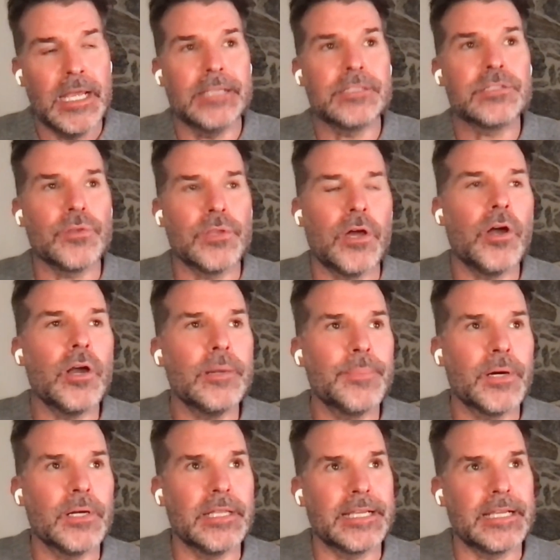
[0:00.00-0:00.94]
And so the hard
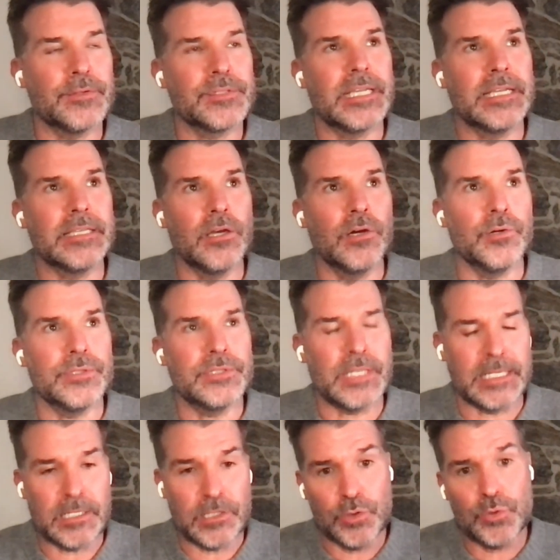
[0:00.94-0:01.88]
part, like I was saying, though, it's
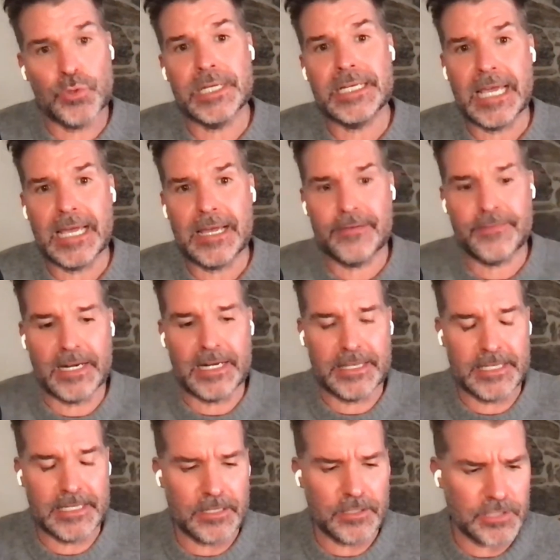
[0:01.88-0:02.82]
like you can have, and I
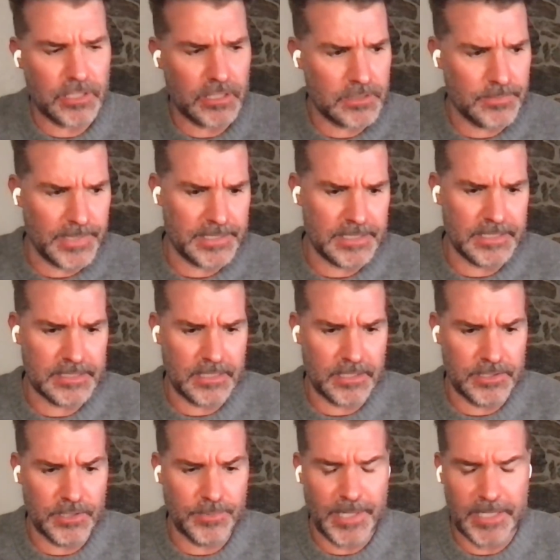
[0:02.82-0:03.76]
think Eric talked about this on
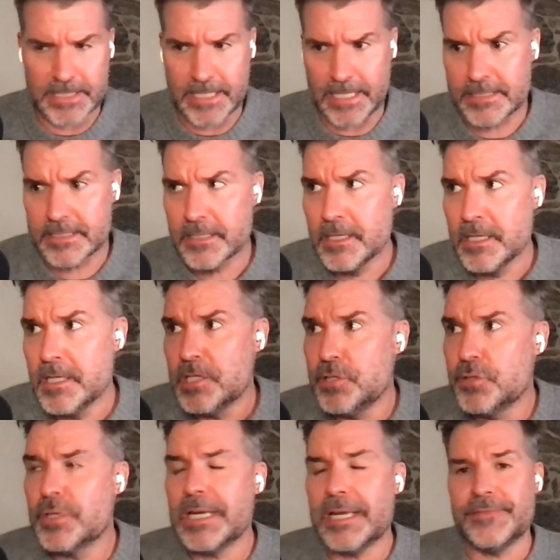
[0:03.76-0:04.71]
your podcast,
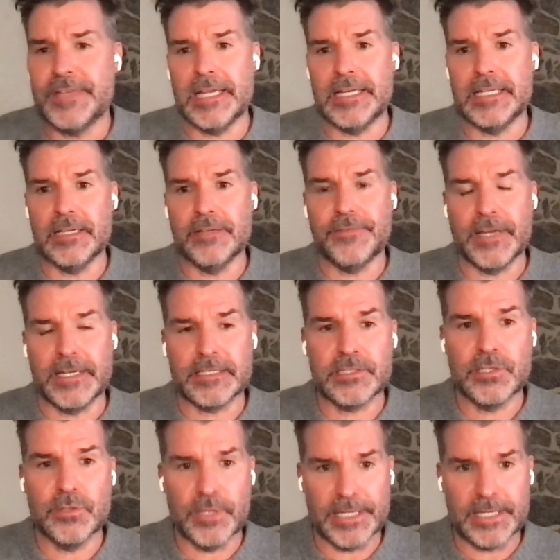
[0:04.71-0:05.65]
you can have netting effects
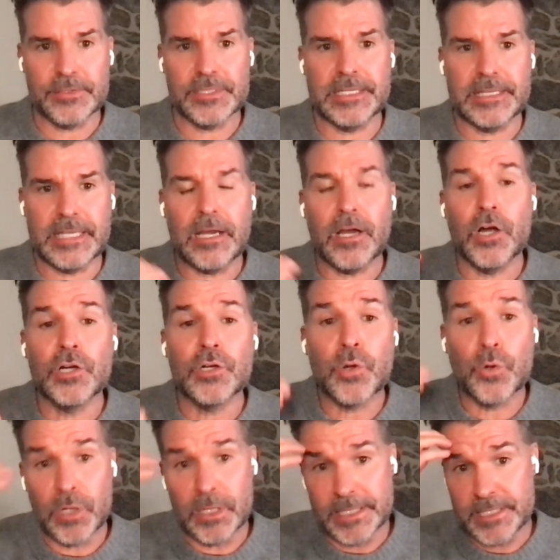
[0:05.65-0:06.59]
too. Like I was saying, that
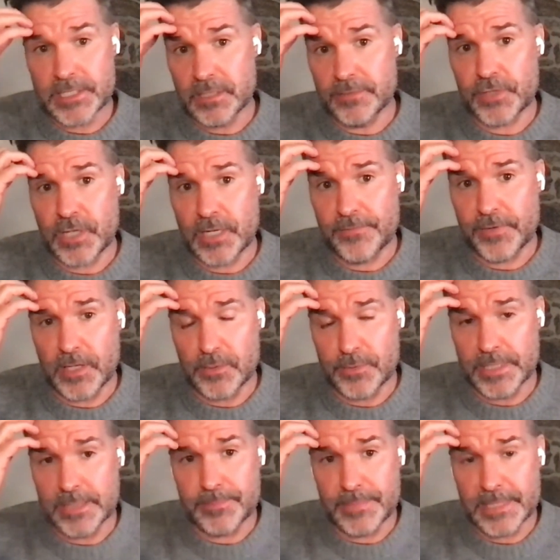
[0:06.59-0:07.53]
uncorrelation of trend
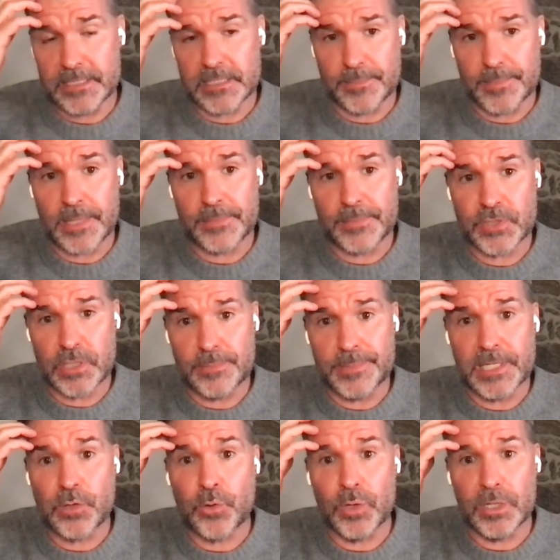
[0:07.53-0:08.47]
following means sometimes they're going to be
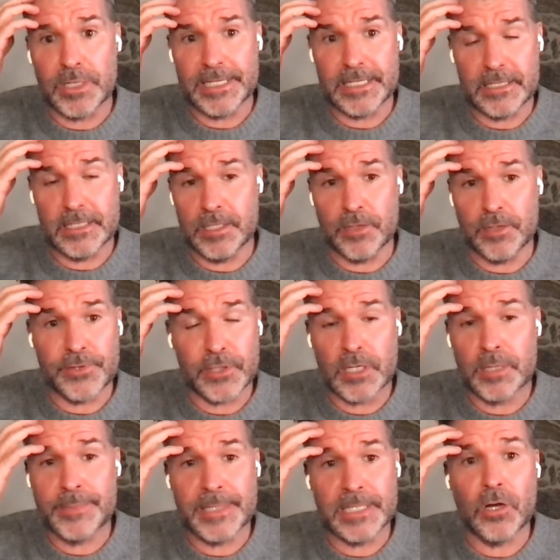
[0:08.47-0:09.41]
correlated, they're going
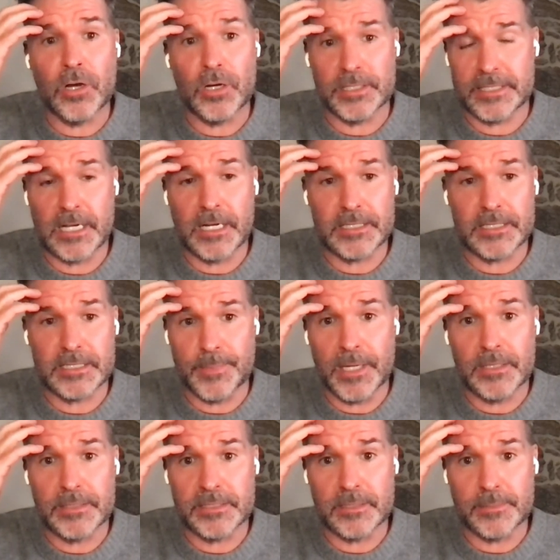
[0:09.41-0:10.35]
to be long stocks and
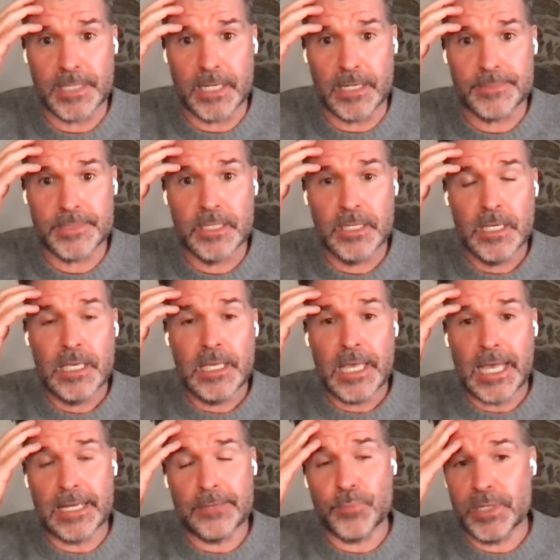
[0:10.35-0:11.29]
bonds sometimes.
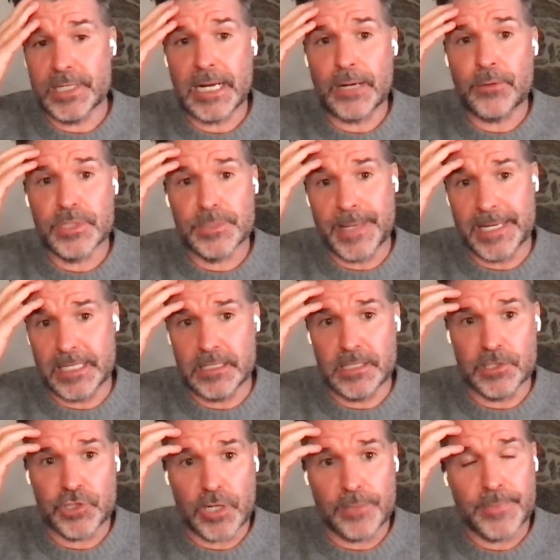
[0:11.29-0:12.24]
And what I was banging the
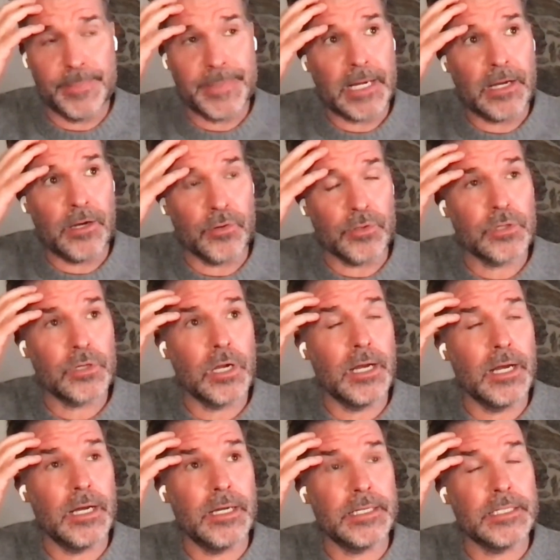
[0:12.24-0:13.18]
drum about
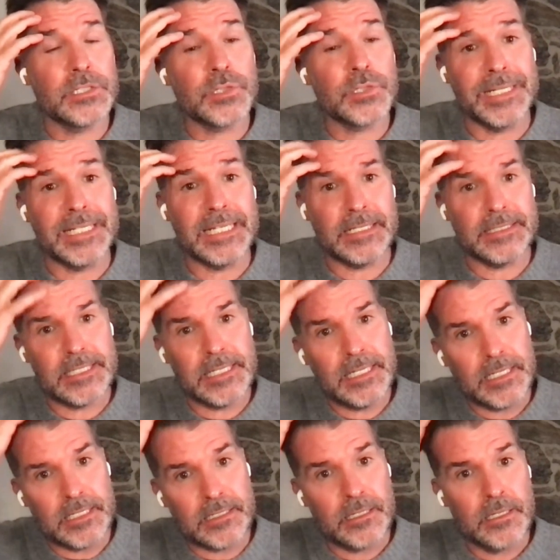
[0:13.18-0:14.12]
in
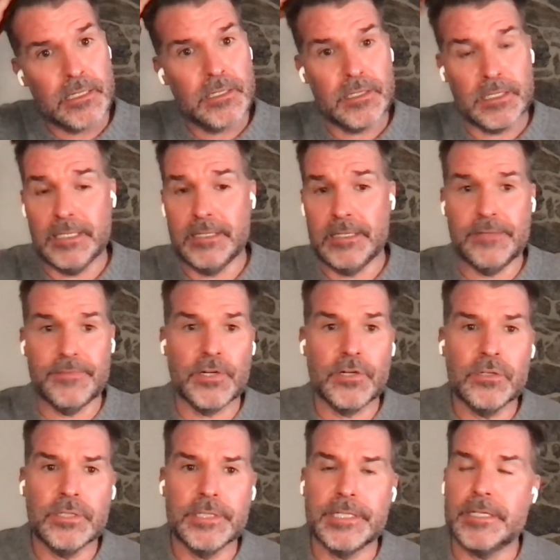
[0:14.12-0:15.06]
2019, and even
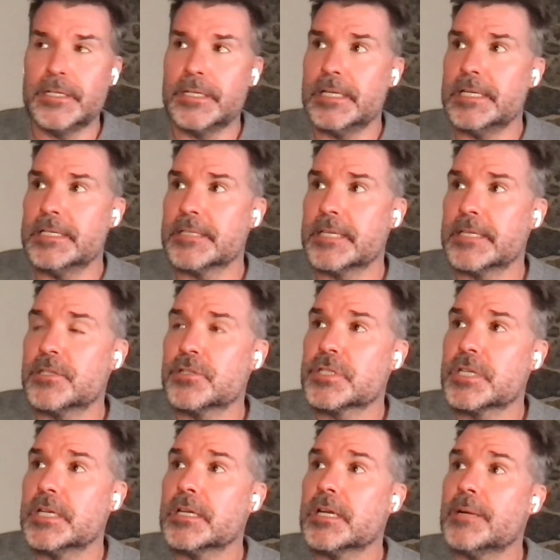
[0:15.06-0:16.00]
earlier, is like there's
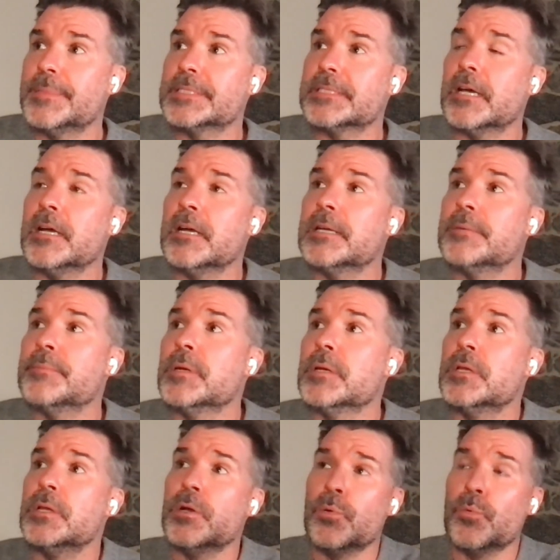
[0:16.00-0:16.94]
going to come a time
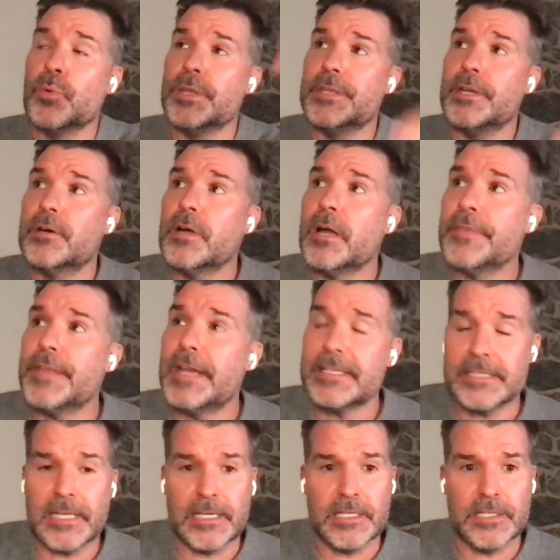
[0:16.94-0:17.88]
when they're on that
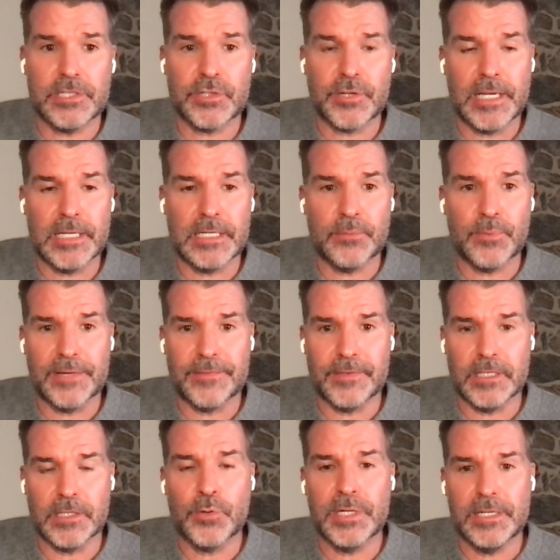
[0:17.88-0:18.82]
side of the trend and we have a
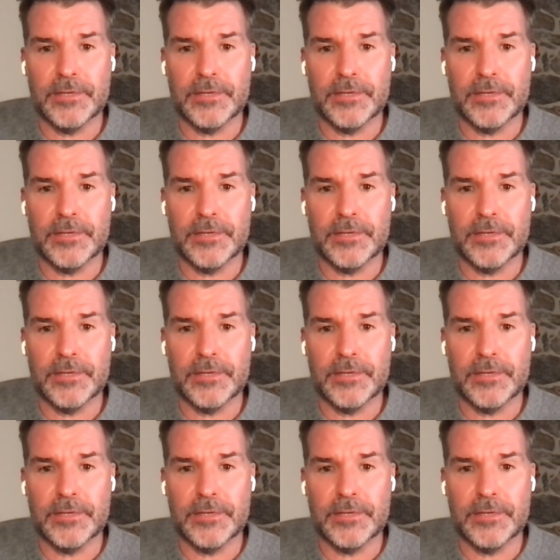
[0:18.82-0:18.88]
liquidity